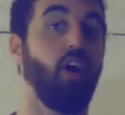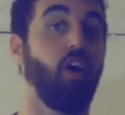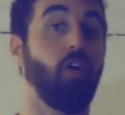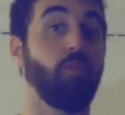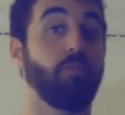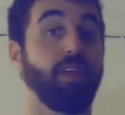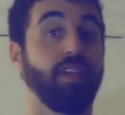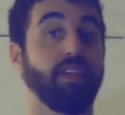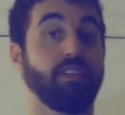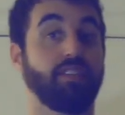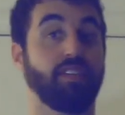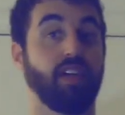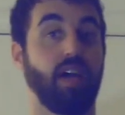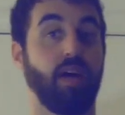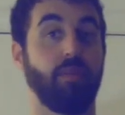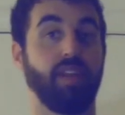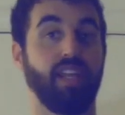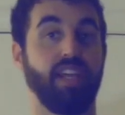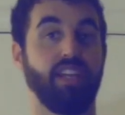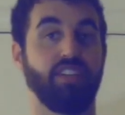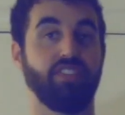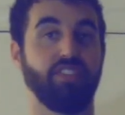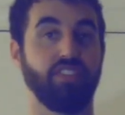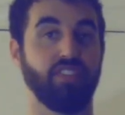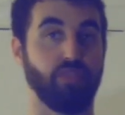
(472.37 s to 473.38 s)

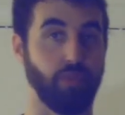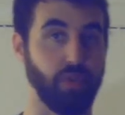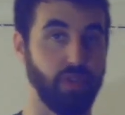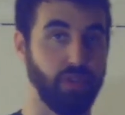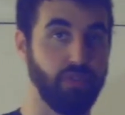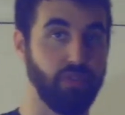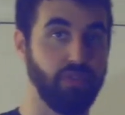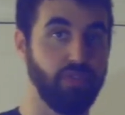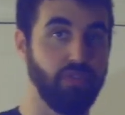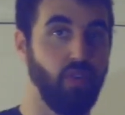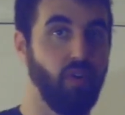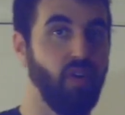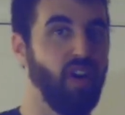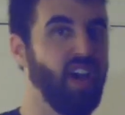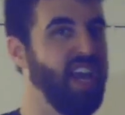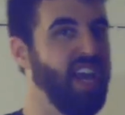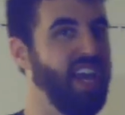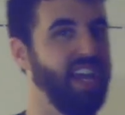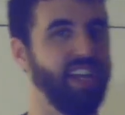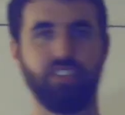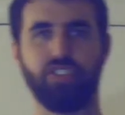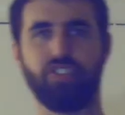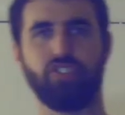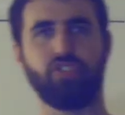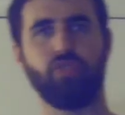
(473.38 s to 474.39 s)
combinations were useful, and just
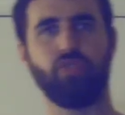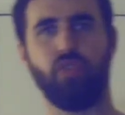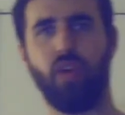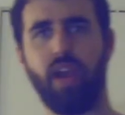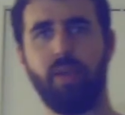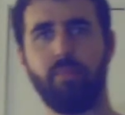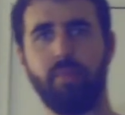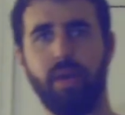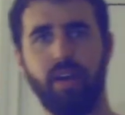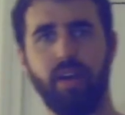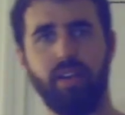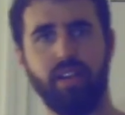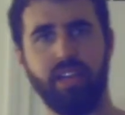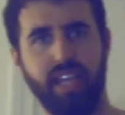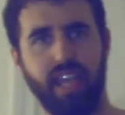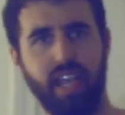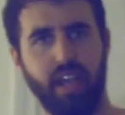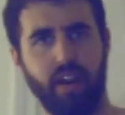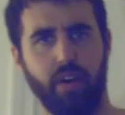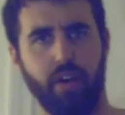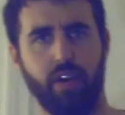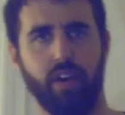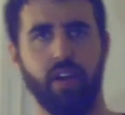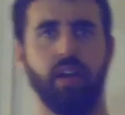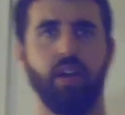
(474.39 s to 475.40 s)
try them out in the air.
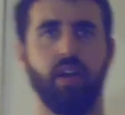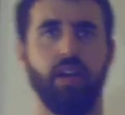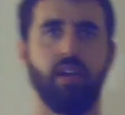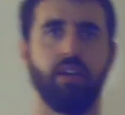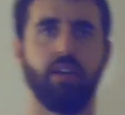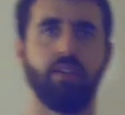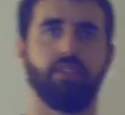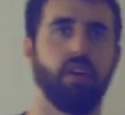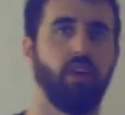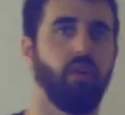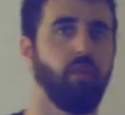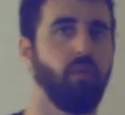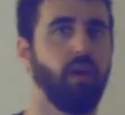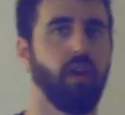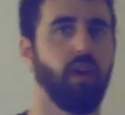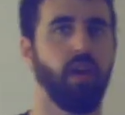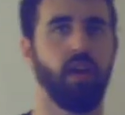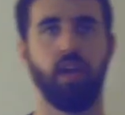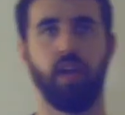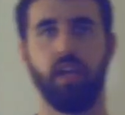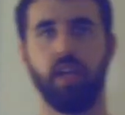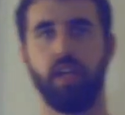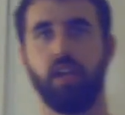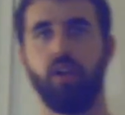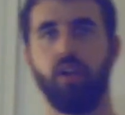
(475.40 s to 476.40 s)
So,
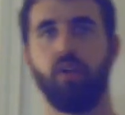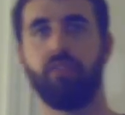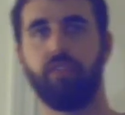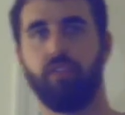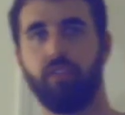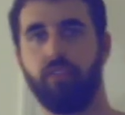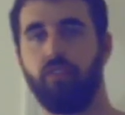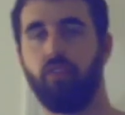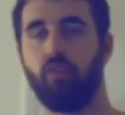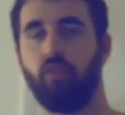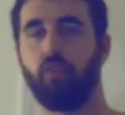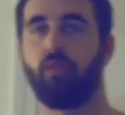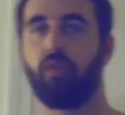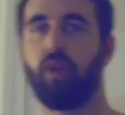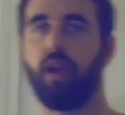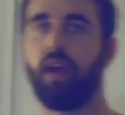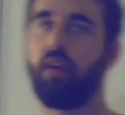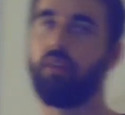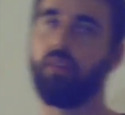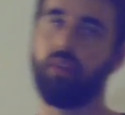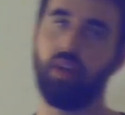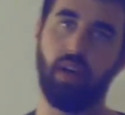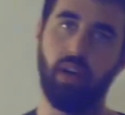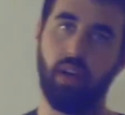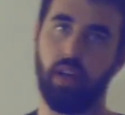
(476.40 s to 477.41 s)
if you're fooling around,
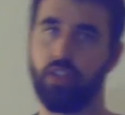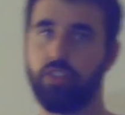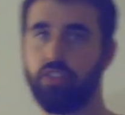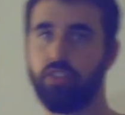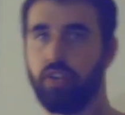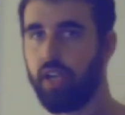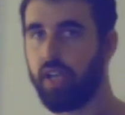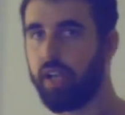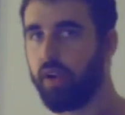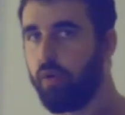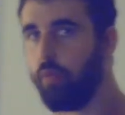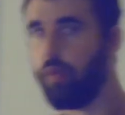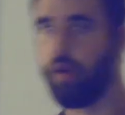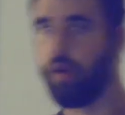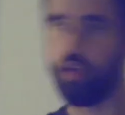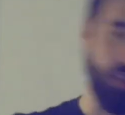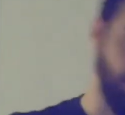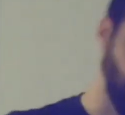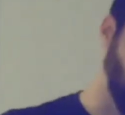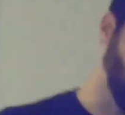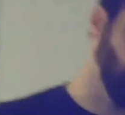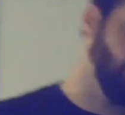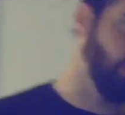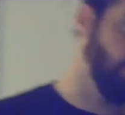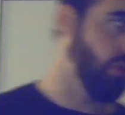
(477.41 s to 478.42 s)
try like a
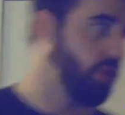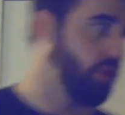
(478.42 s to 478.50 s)
1-2,